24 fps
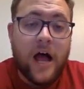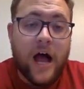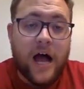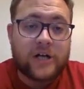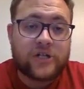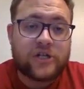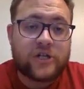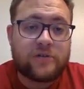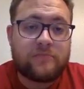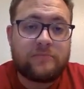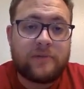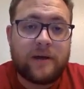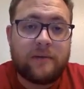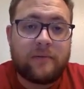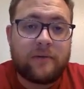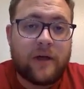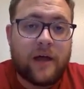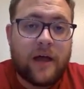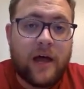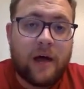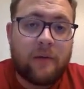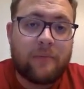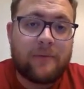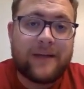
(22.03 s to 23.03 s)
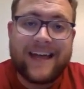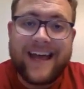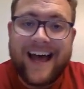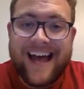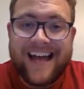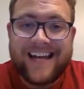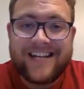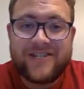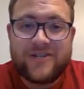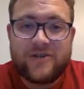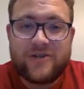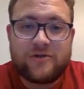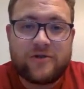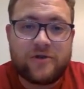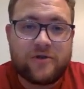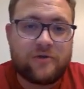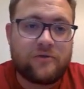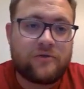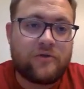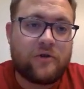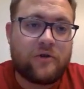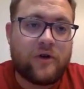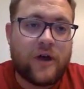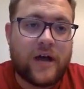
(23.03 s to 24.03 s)
I should be able to help guide you to
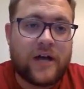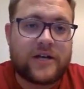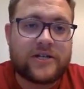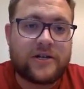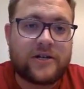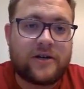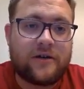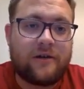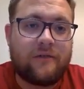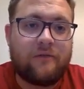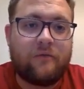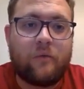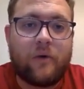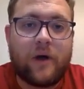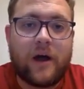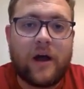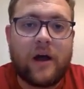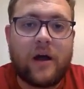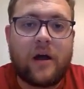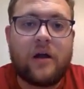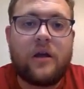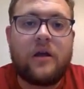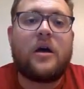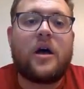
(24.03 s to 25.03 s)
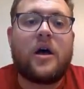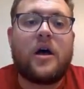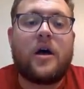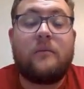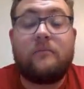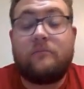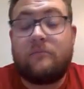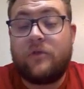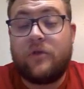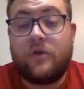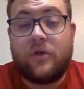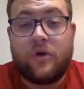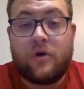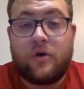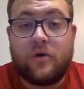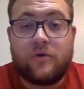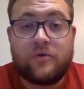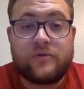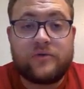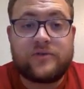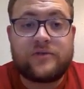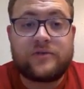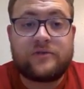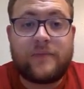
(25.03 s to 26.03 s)
the direction of where um,
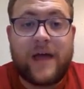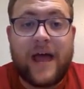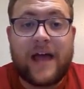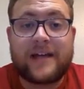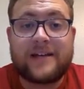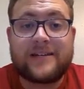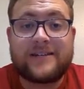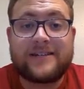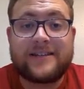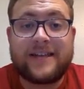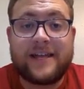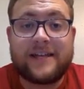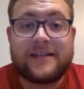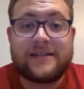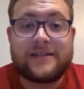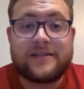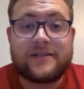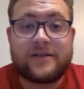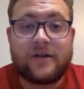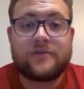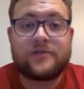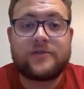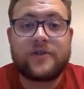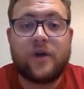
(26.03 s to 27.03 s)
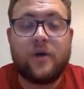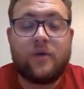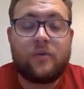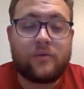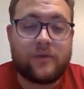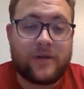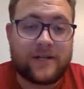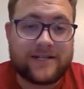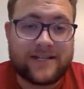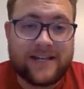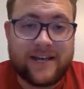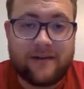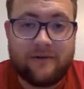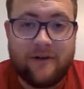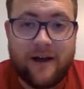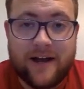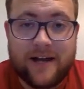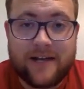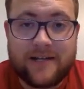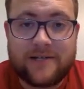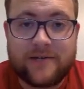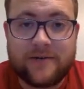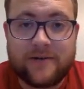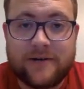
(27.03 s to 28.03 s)
those packages get installed. So let's get right
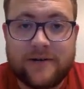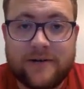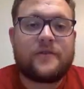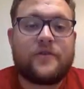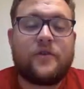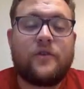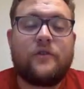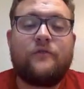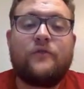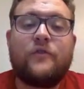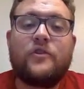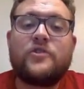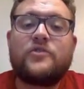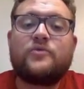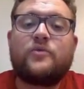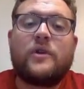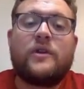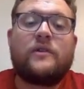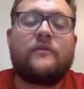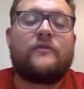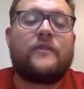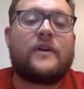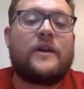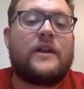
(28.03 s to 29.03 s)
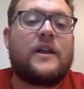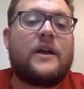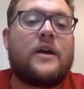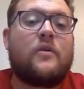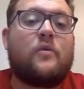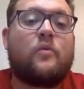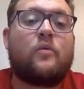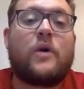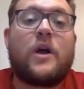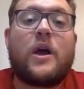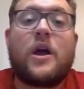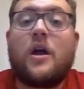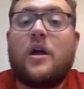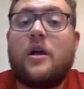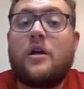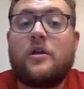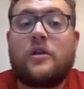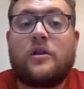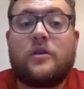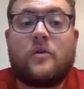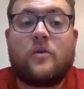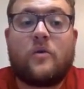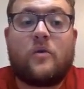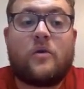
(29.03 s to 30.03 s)
into it. So the first way to find out where
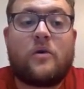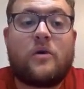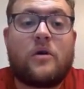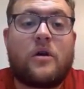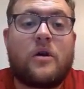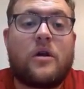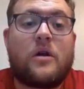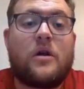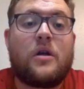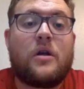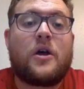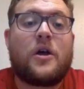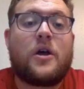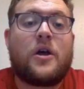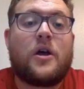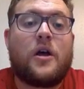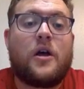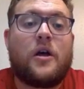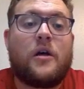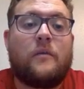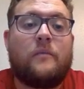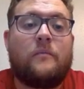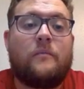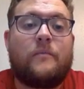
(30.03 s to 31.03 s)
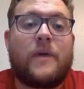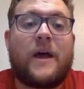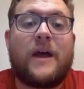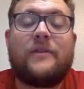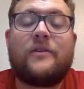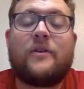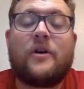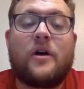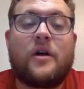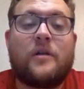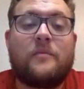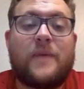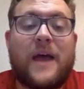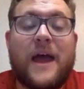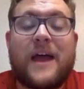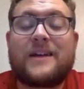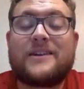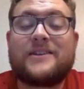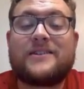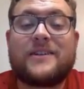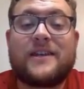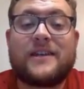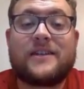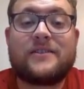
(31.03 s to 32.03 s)
your your um, Python
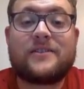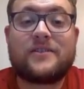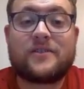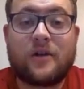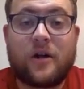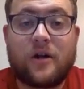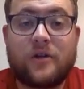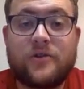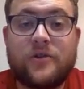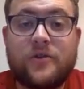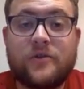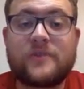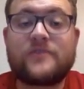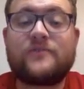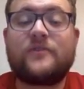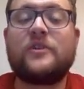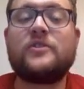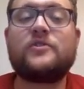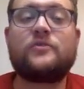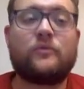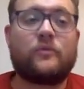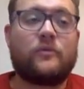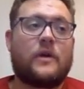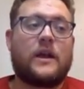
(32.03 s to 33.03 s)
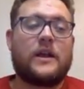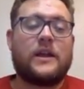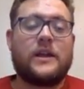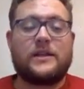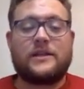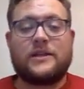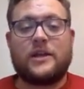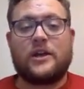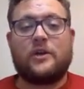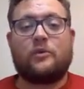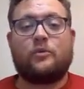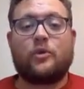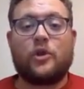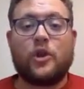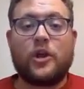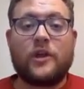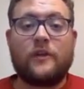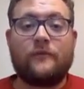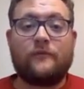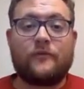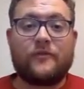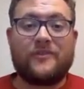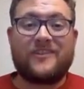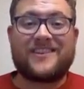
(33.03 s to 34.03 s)
packages get installed to is first, I need to tell you, we're
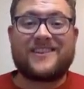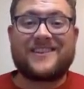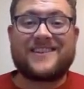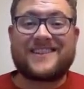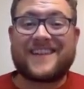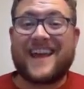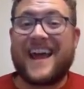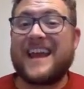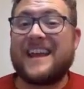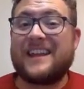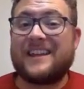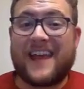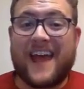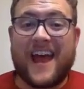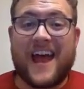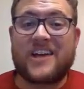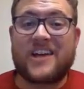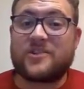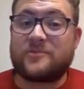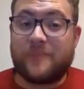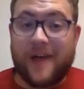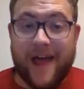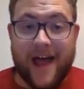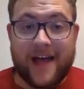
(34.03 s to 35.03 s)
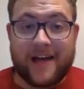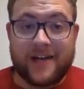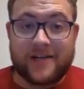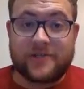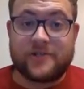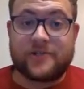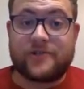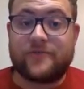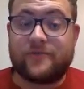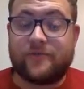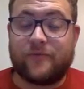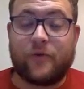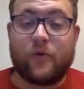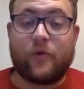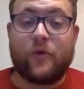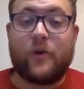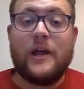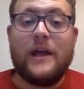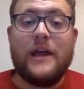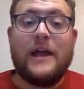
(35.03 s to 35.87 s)
looking for the site dash packages folder.